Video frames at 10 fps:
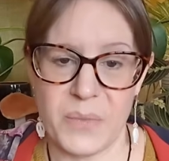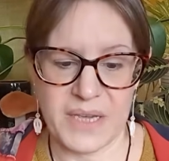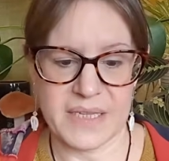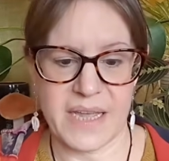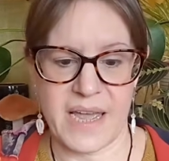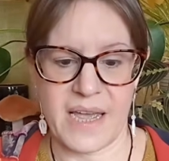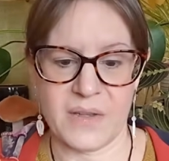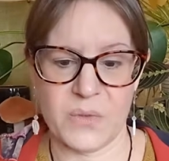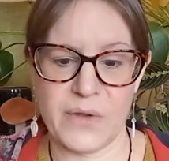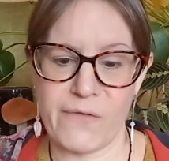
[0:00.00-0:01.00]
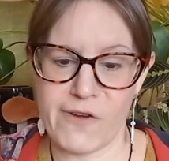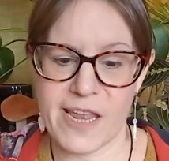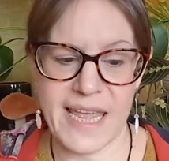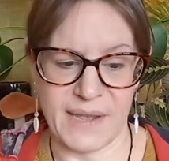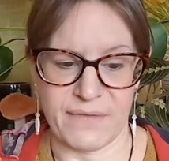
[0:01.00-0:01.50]
piece that I had was a free
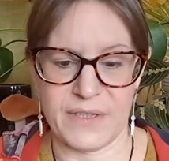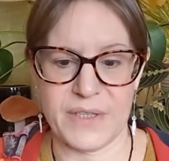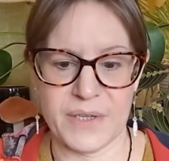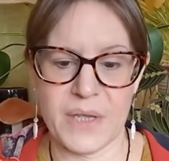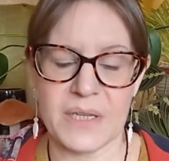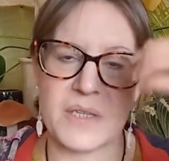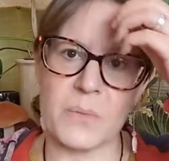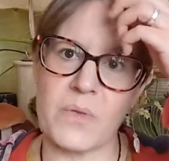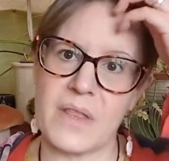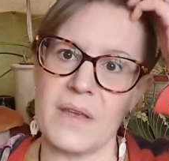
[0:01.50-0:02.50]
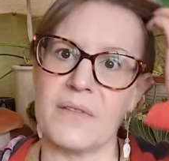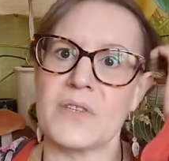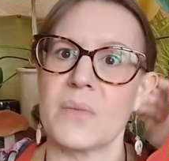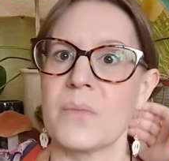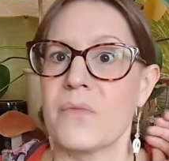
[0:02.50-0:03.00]
gift. So that's something that
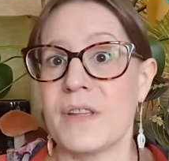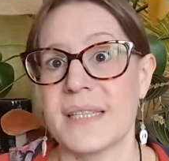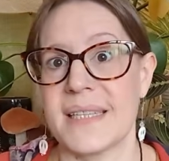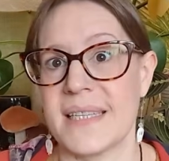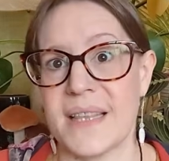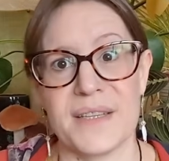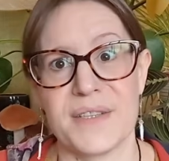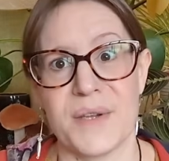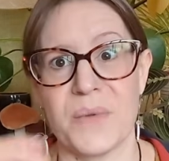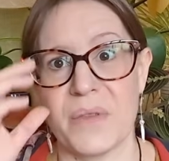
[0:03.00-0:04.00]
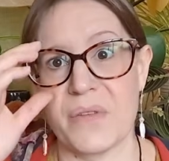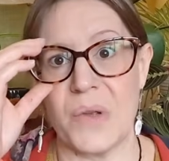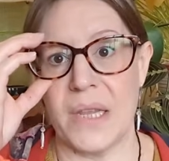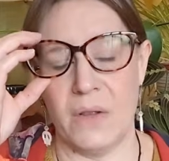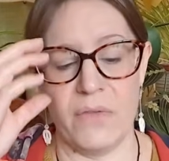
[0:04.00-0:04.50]
some Vinted sellers do. They'll throw
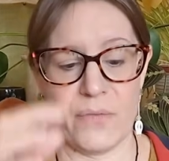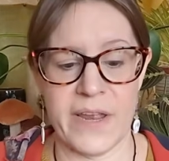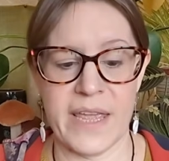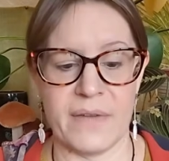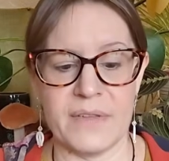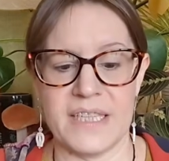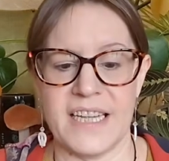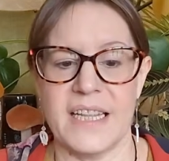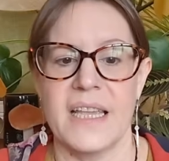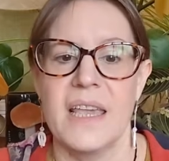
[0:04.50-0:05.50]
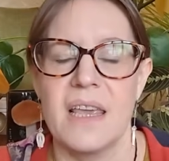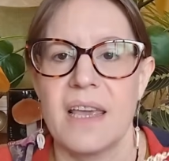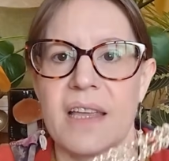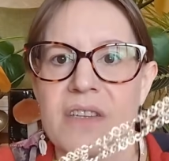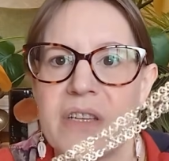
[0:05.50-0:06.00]
little free gifts in.
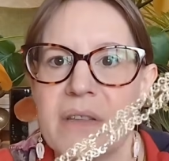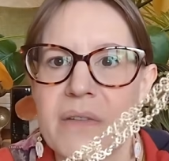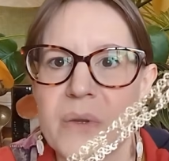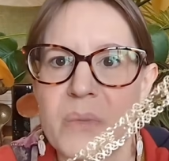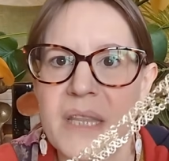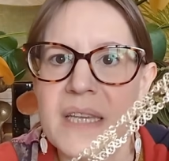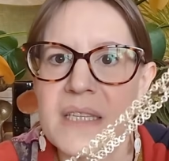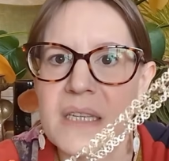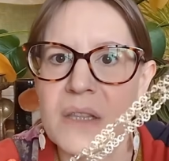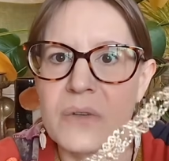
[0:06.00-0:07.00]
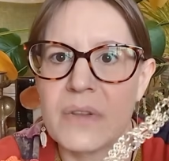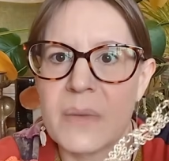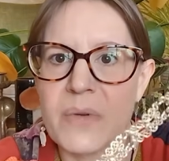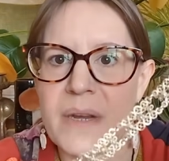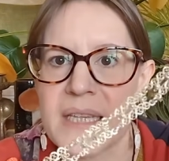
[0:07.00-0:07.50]
And she threw me this lovely
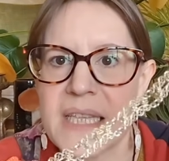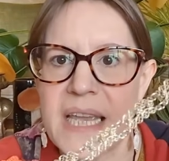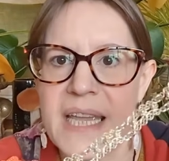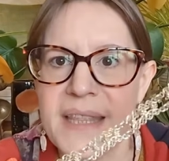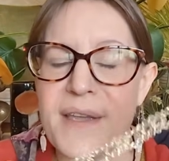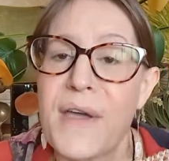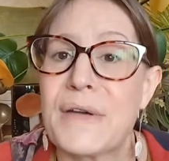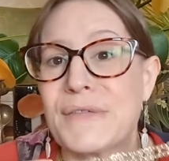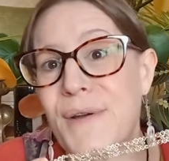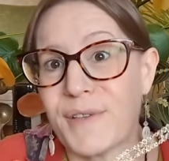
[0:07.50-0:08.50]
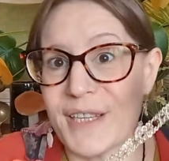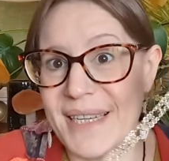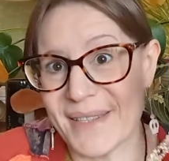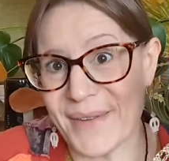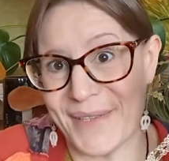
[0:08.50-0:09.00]
bracelet in. Fortunately,
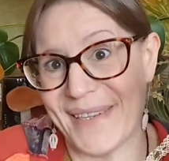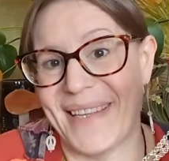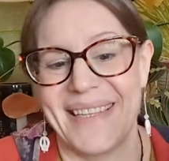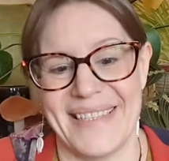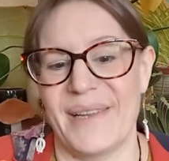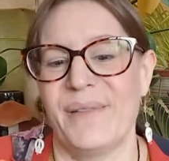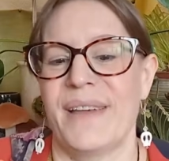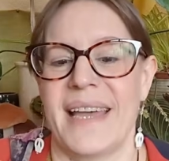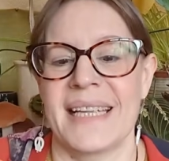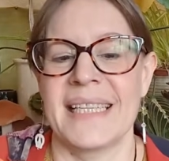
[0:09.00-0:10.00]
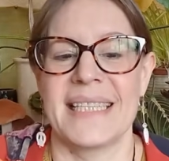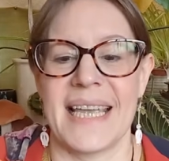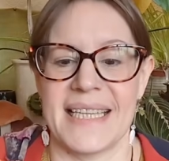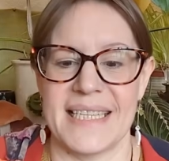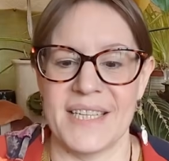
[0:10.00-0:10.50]
it's not sterling silver. I did
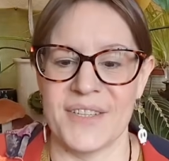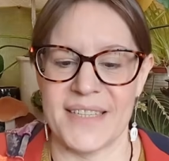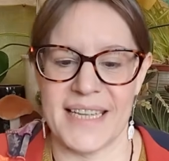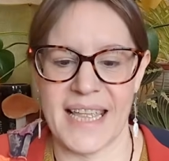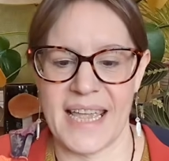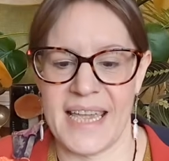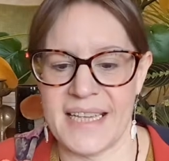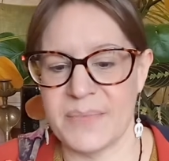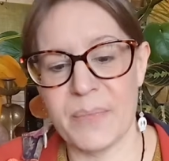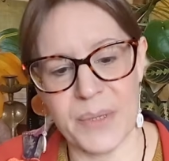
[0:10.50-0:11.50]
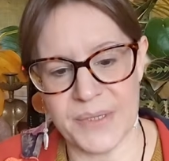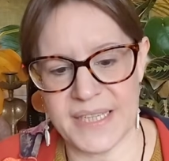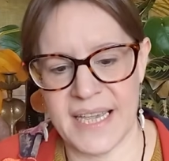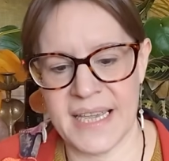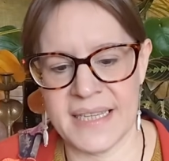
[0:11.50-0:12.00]
test it just in case, but
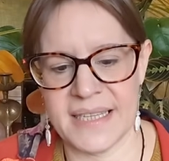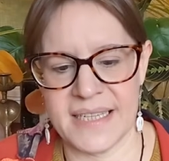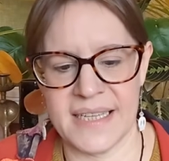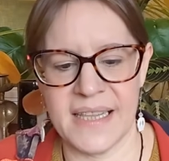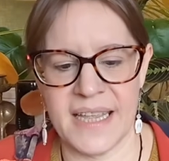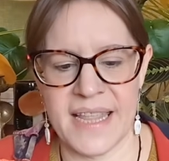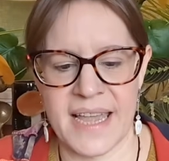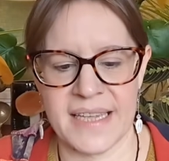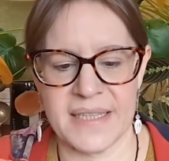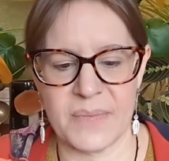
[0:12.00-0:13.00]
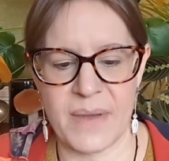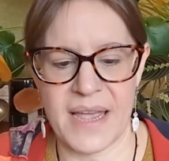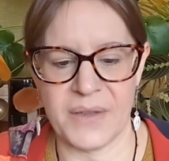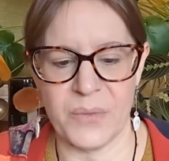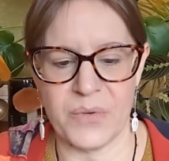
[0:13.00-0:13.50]
it is still a nice
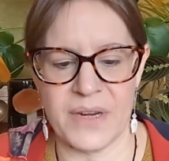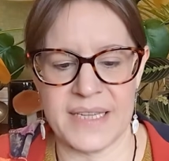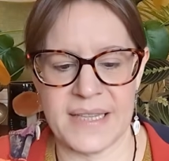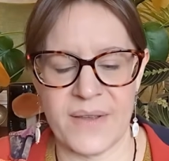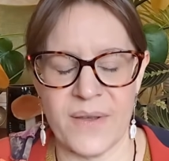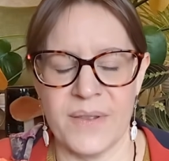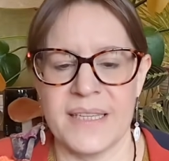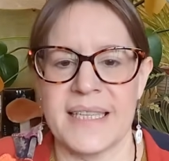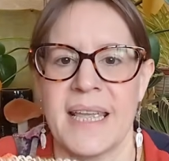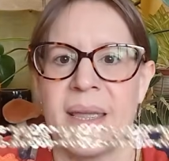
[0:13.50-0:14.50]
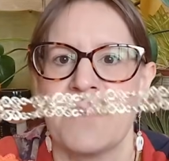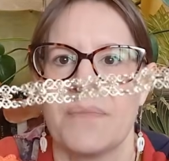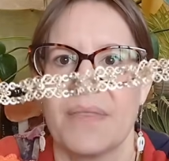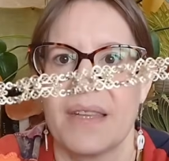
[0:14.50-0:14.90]
panel bracelet all the same.